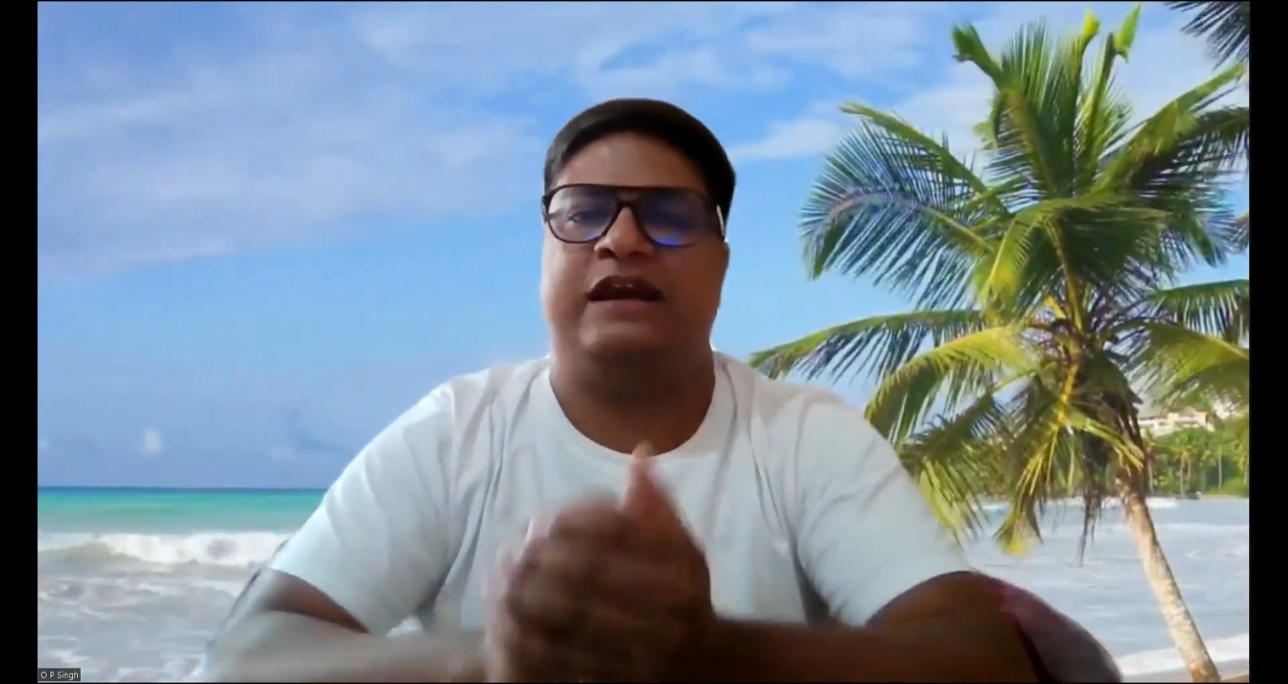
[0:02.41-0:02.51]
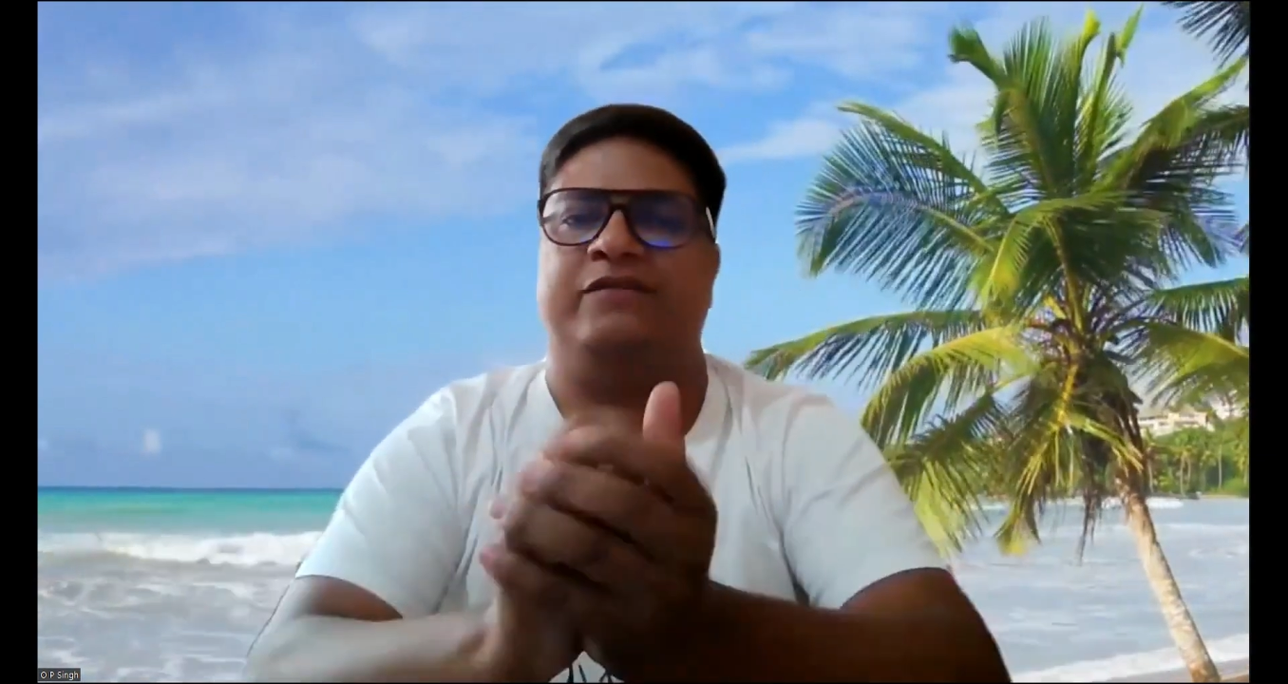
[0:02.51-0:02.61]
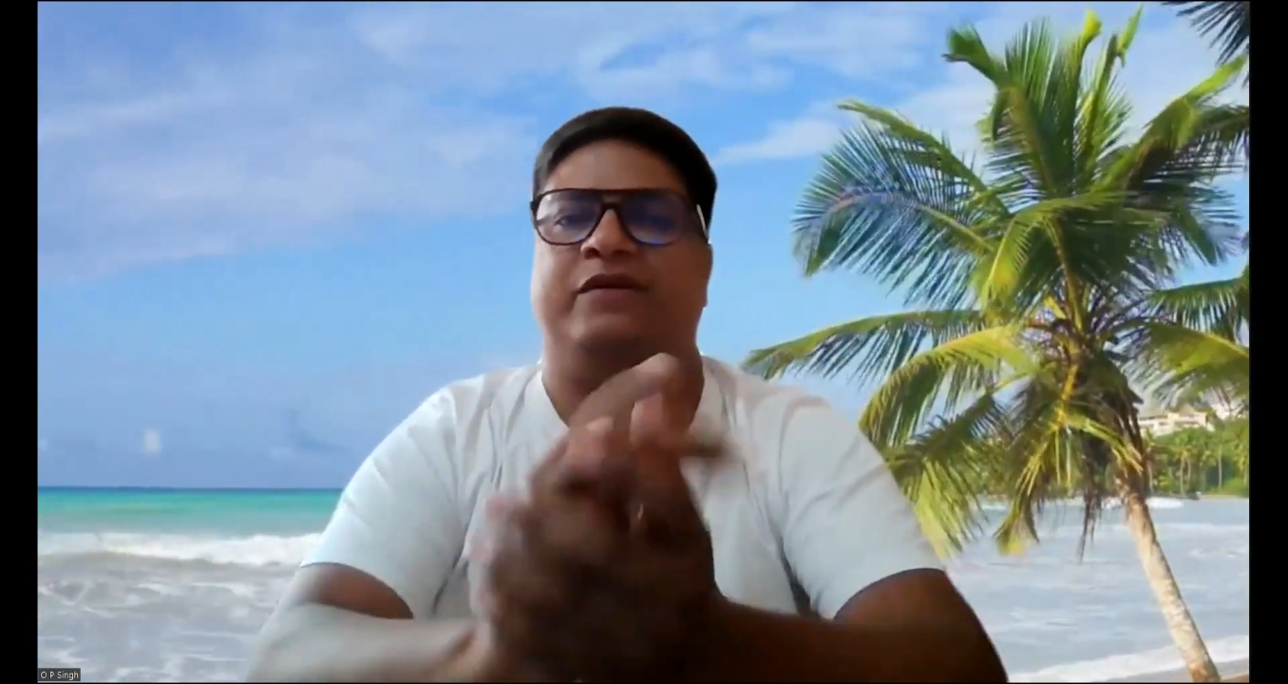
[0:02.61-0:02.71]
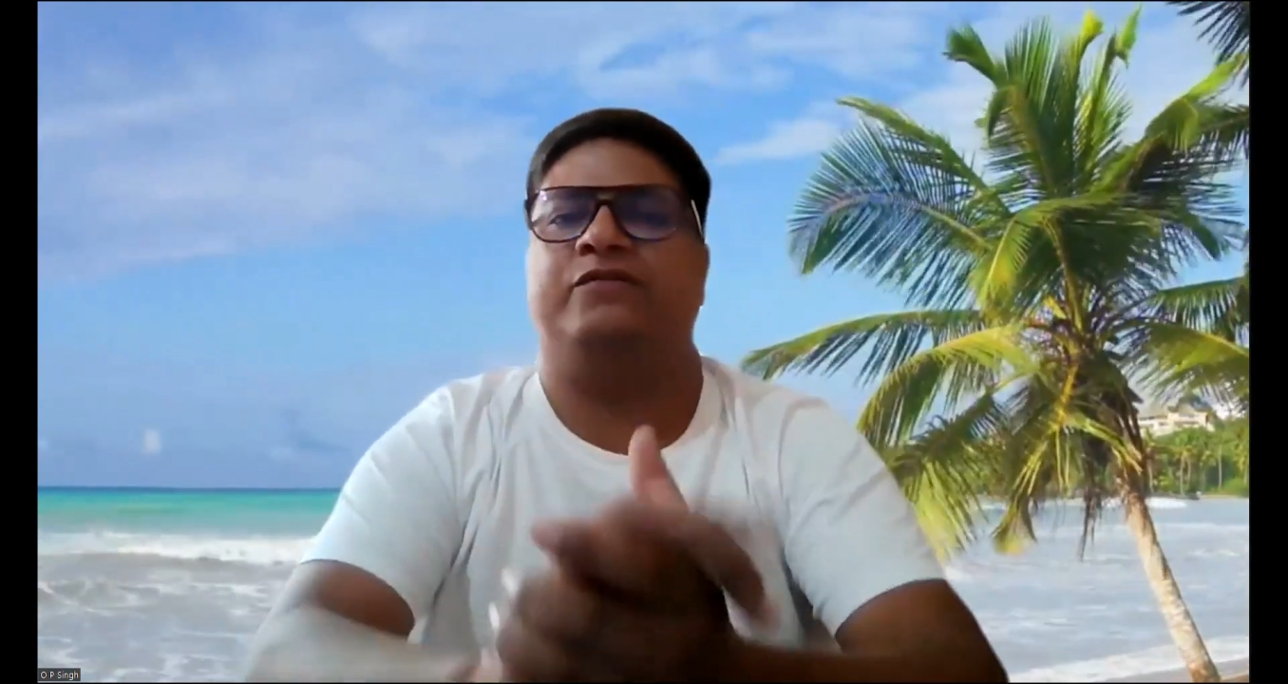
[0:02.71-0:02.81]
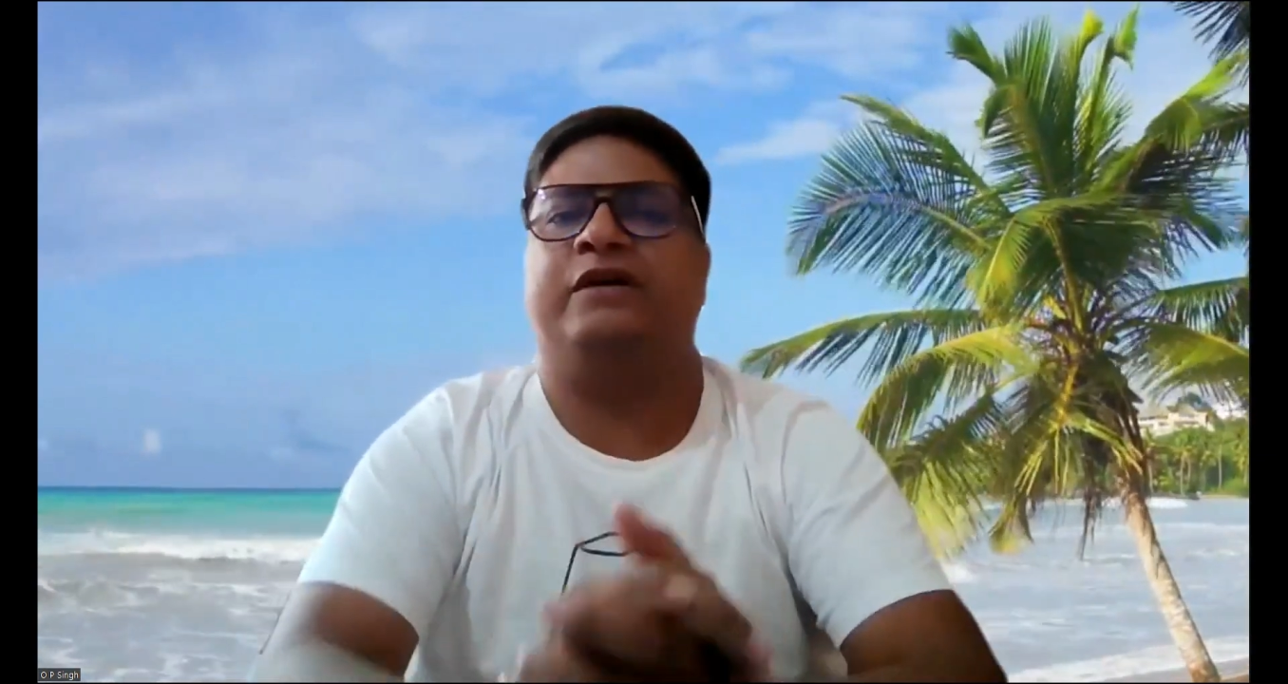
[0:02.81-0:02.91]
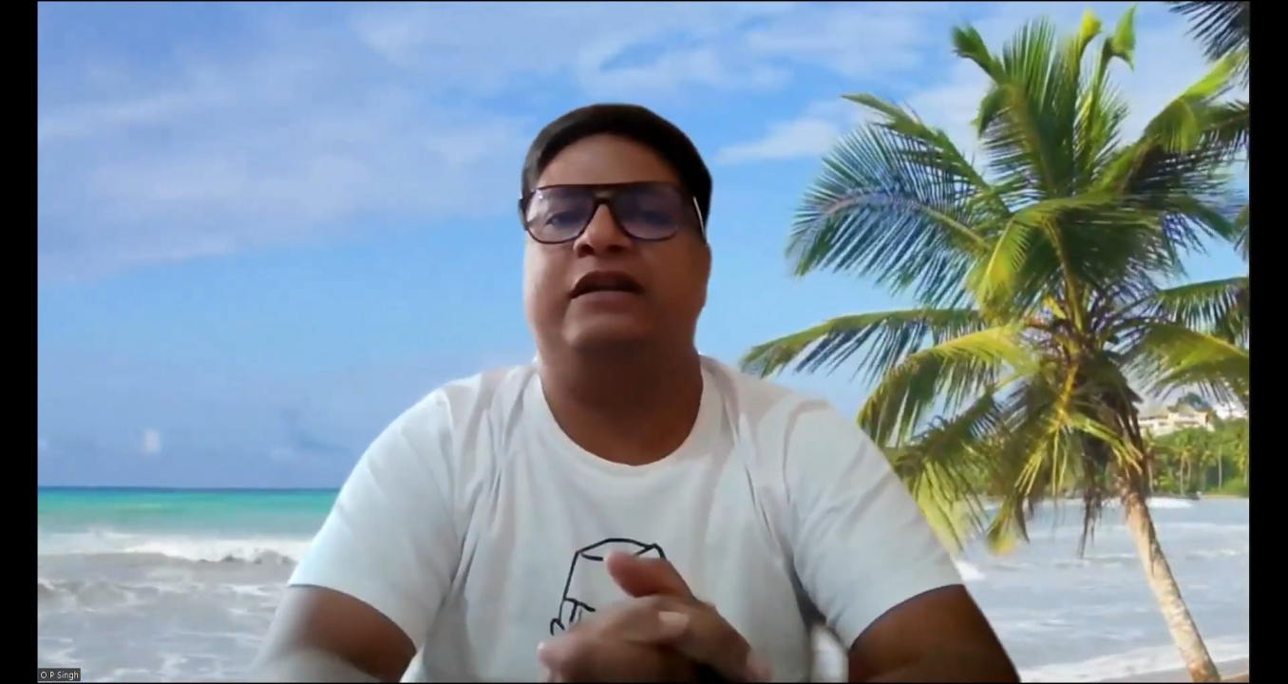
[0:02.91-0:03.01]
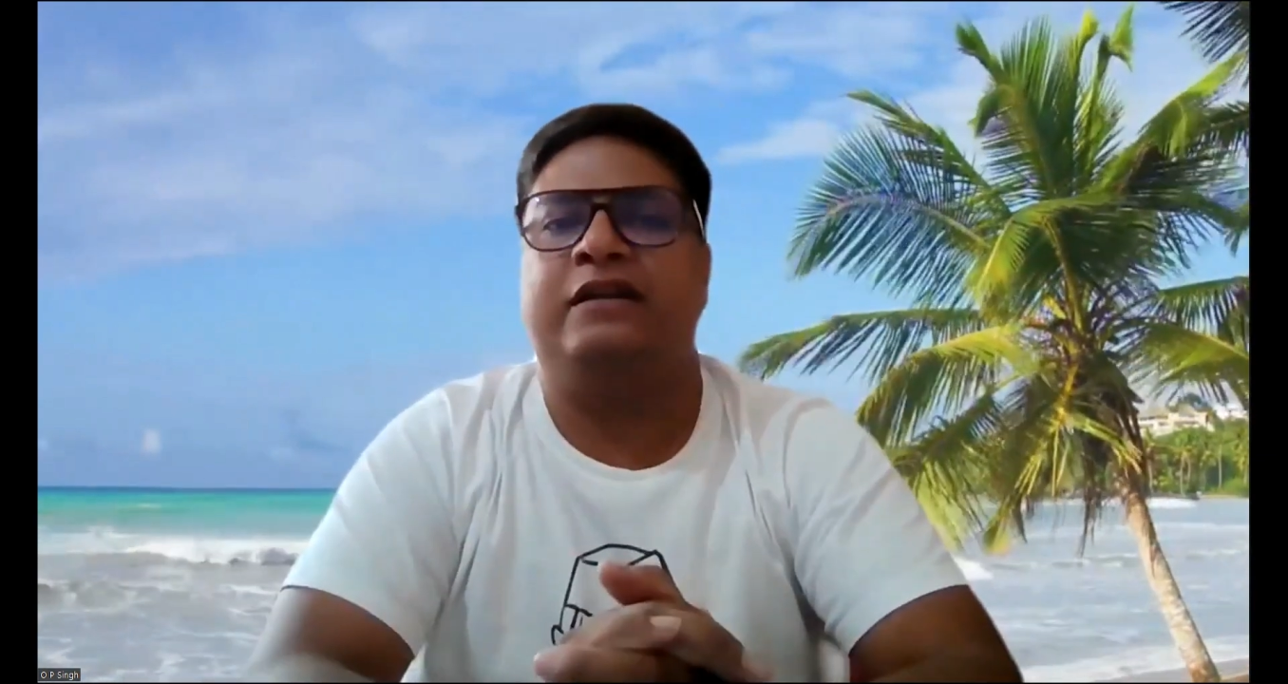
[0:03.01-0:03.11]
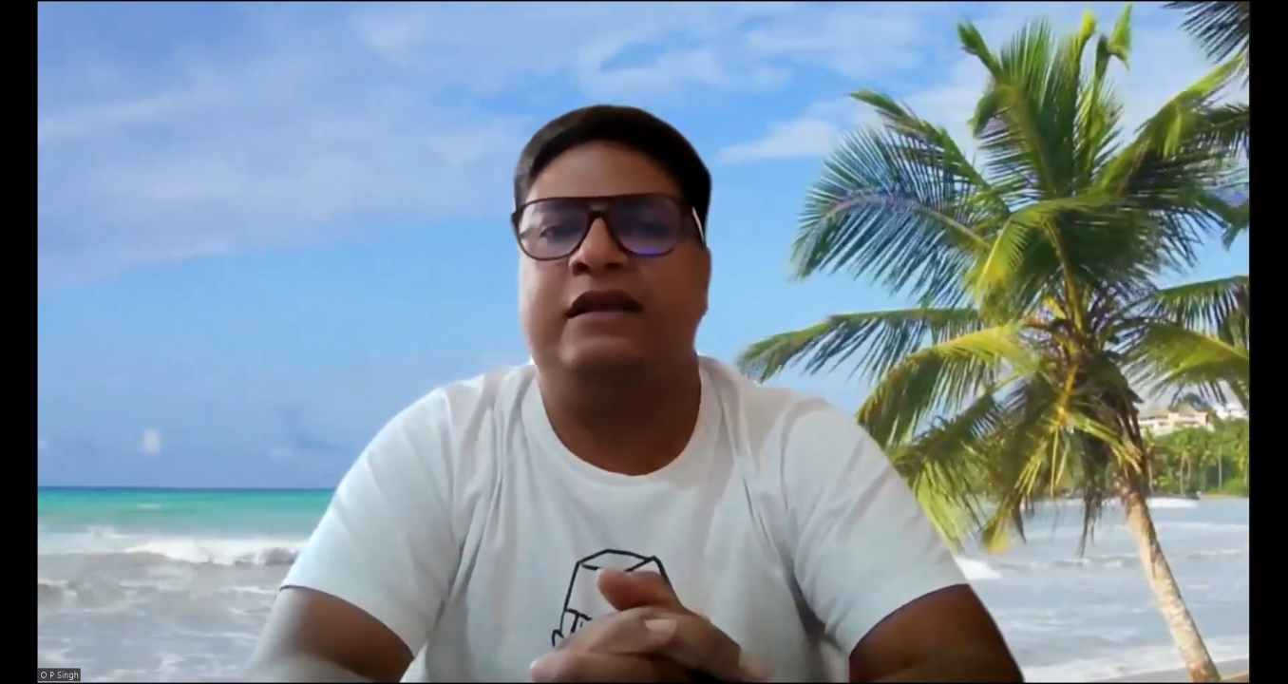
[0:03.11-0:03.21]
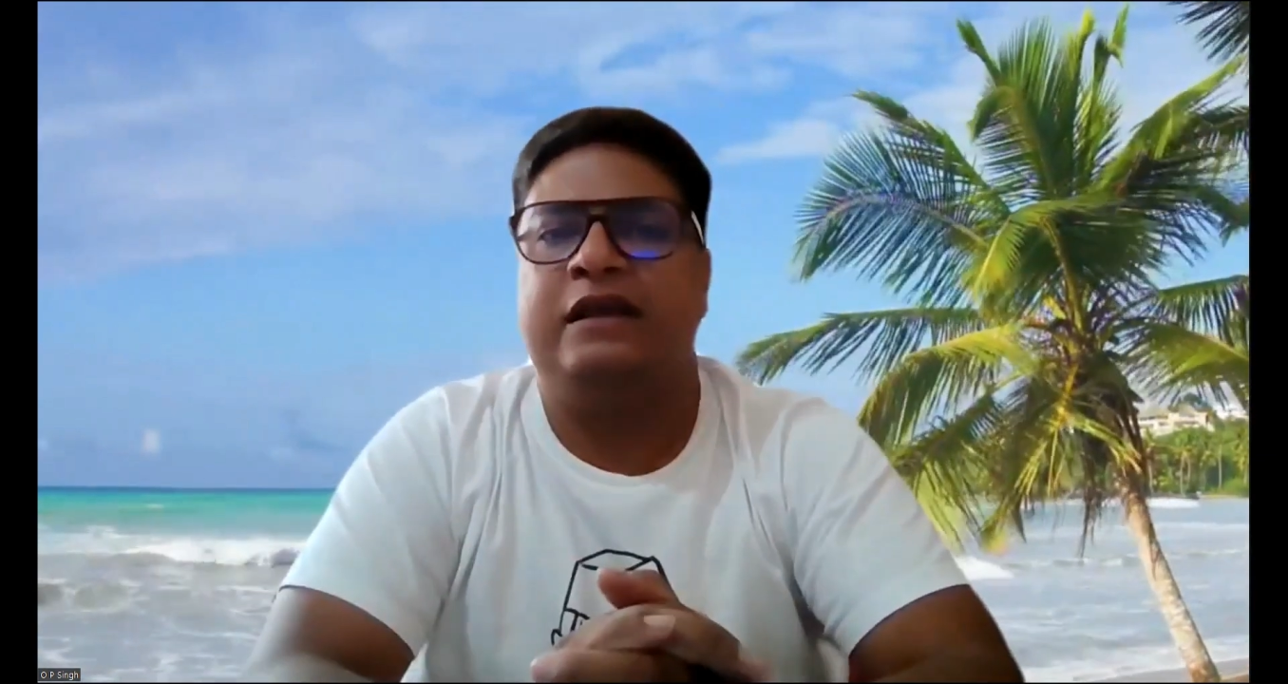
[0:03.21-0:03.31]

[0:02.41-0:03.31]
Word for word: nine one one.